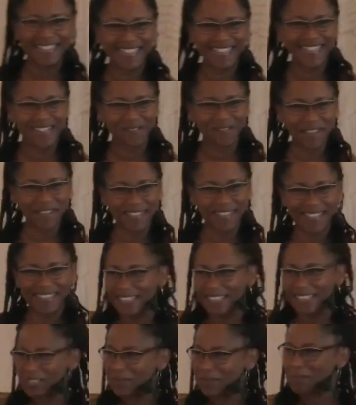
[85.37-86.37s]
with a
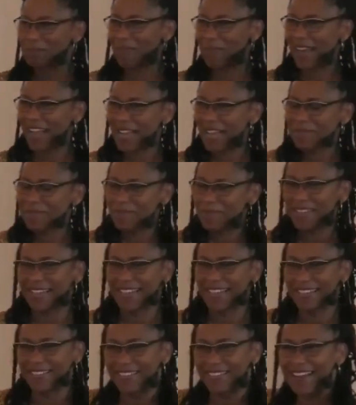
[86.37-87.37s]
little baby in
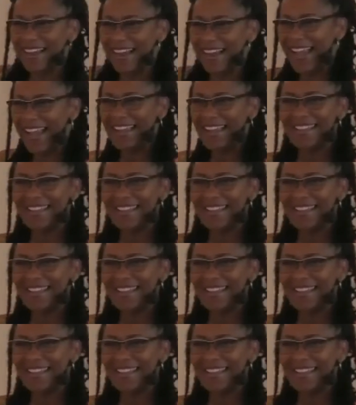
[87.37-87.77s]
her hand,